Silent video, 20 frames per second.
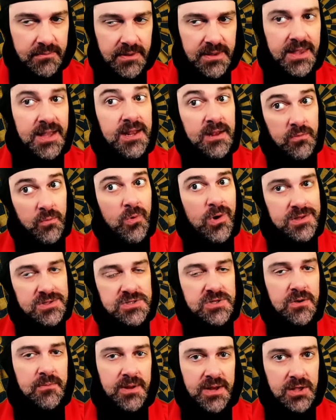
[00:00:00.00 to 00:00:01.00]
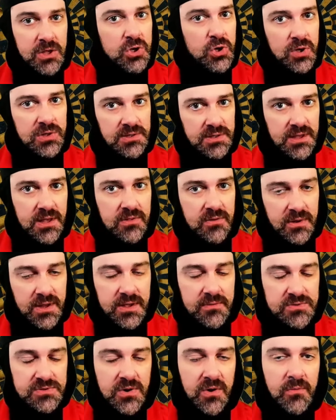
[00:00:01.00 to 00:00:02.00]
He didn't want to, but he couldn't either.
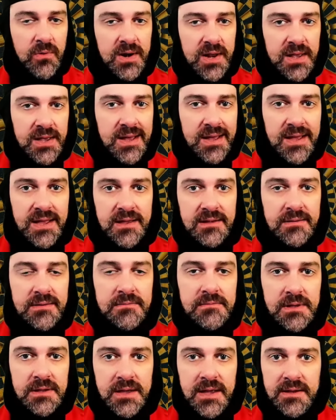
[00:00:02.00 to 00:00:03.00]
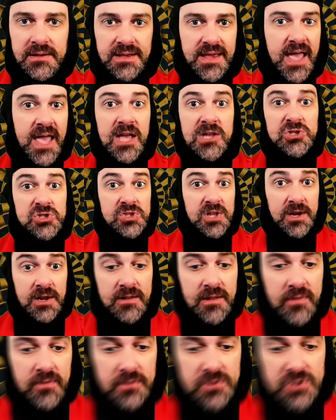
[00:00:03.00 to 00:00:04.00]
He was already engaged in another